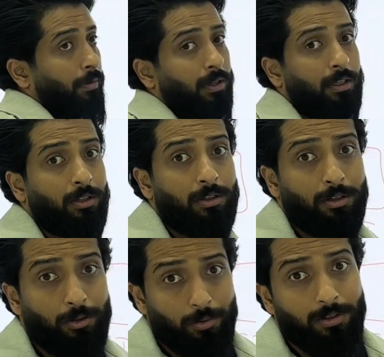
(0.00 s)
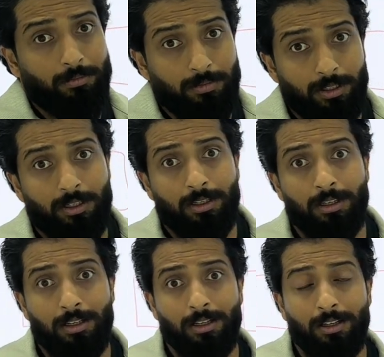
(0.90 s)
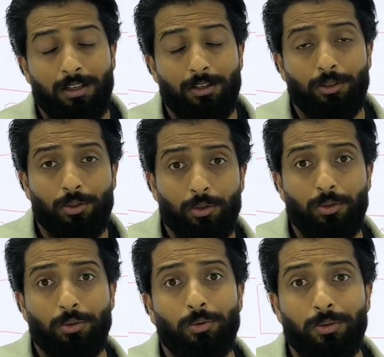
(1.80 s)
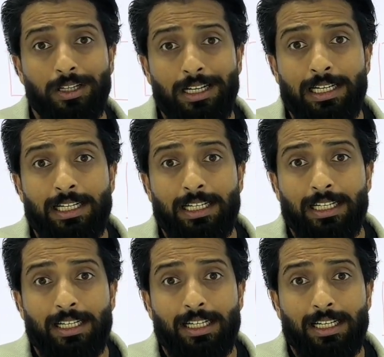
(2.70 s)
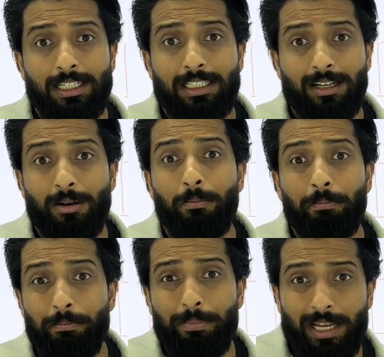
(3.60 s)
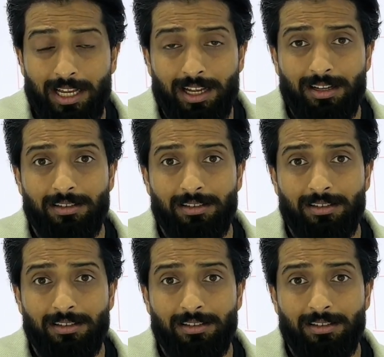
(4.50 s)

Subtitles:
like you and me should do is compare.